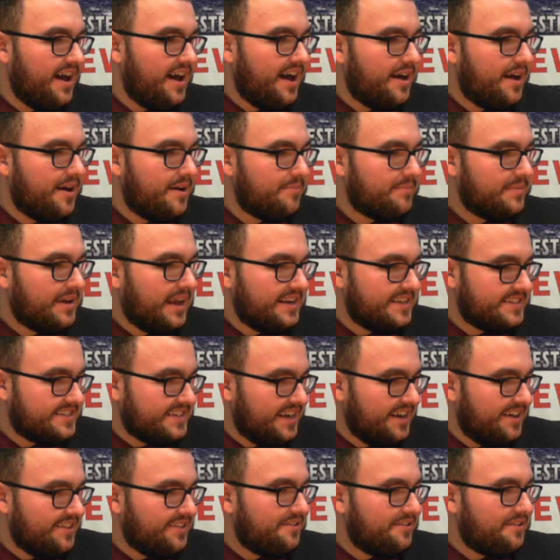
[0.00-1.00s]
Got to
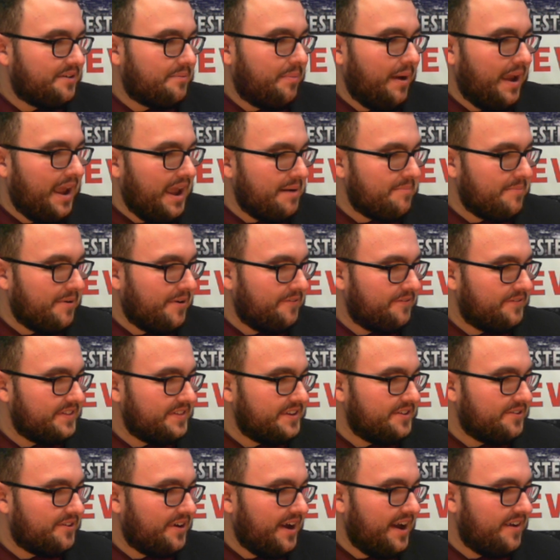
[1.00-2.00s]
say hello to Pam.
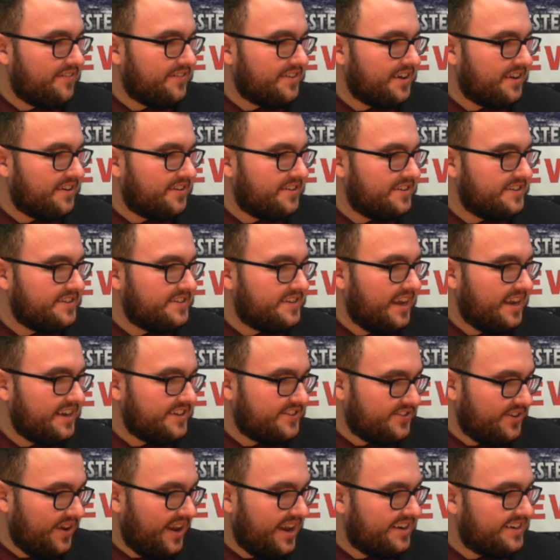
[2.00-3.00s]
Hopefully you're having a good day.
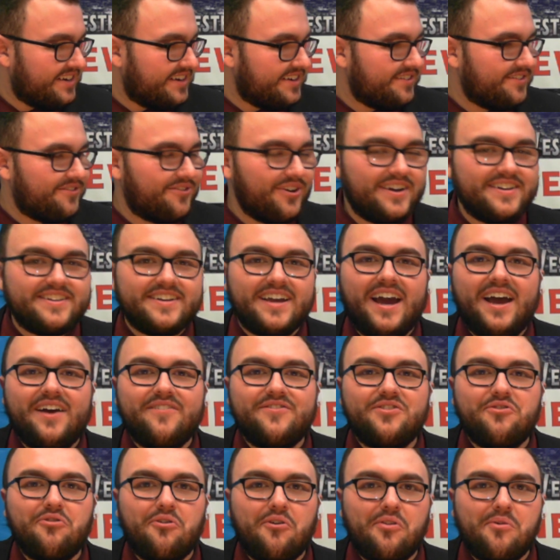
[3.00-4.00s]
Shannon, great to
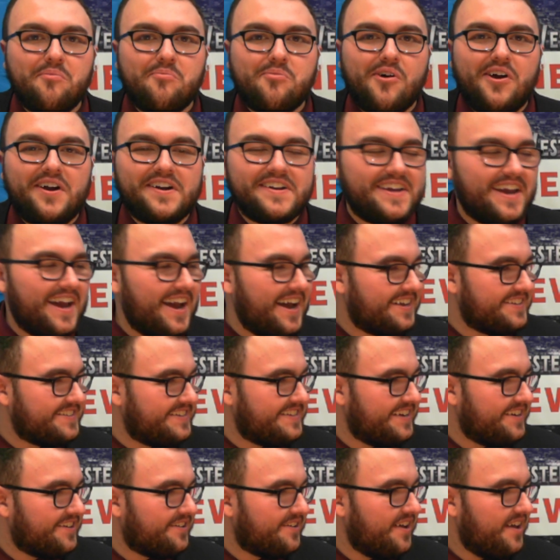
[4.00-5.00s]
have you on the broadcast
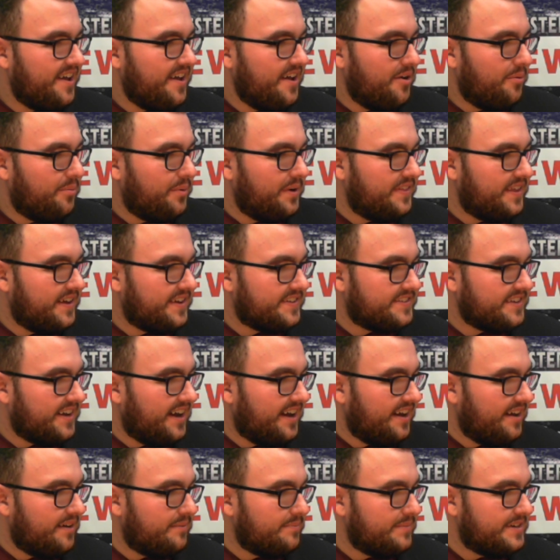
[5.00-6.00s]
here with us.
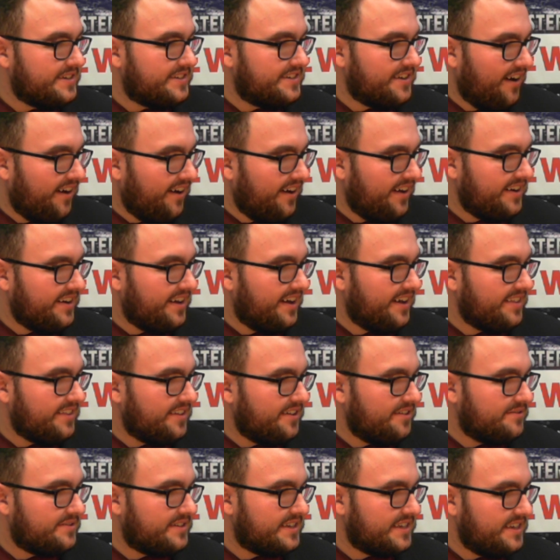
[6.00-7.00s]
Don,
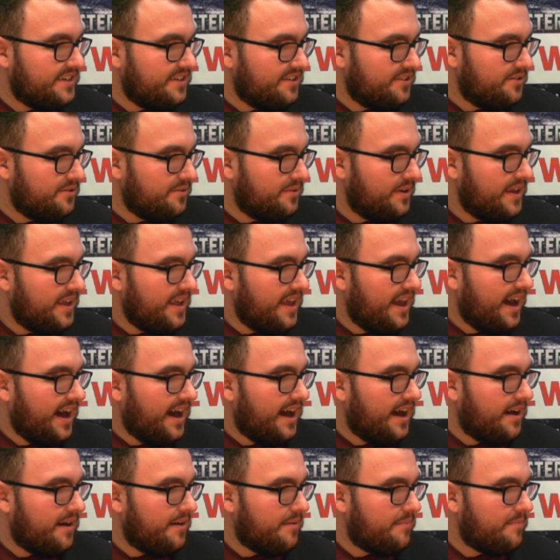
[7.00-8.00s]
hello to you.
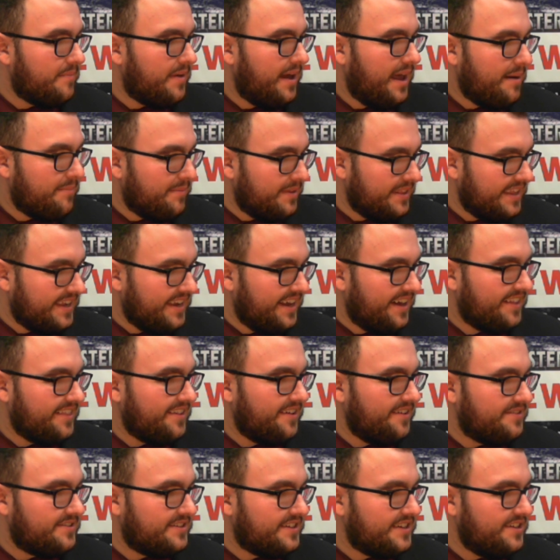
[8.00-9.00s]
Emily,
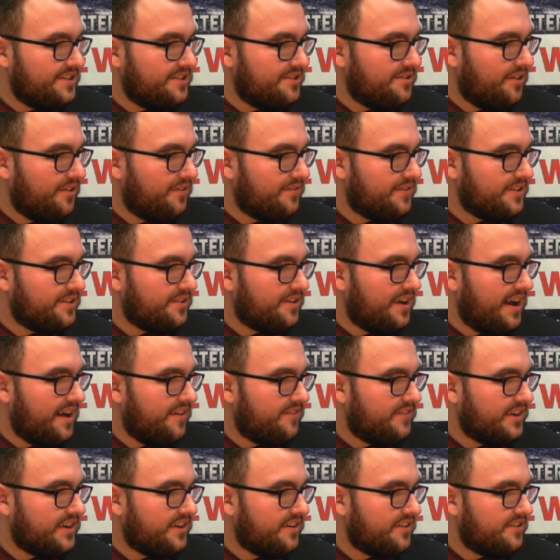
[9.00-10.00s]
hello to you. Hopefully you're
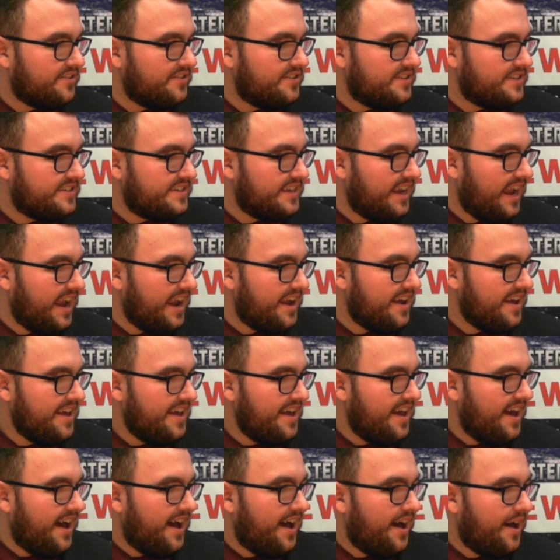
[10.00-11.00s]
having a good day.
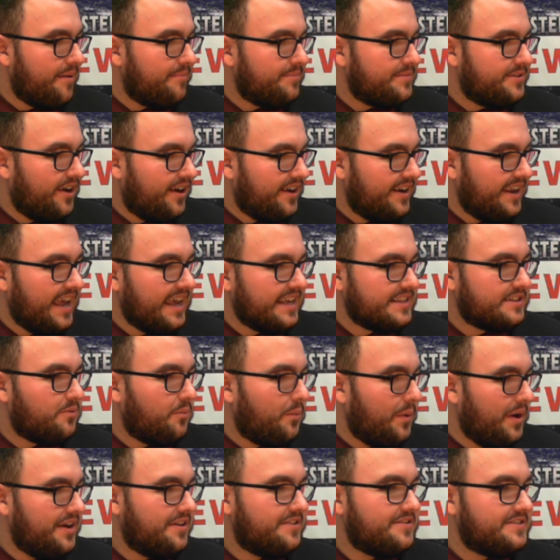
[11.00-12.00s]
Don asks,
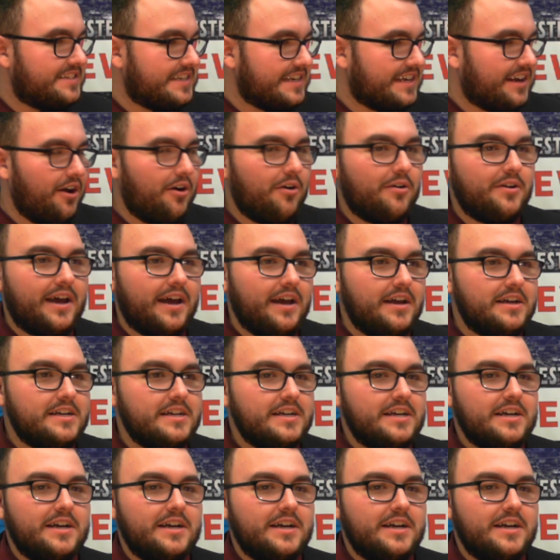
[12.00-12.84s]
where's Dakota?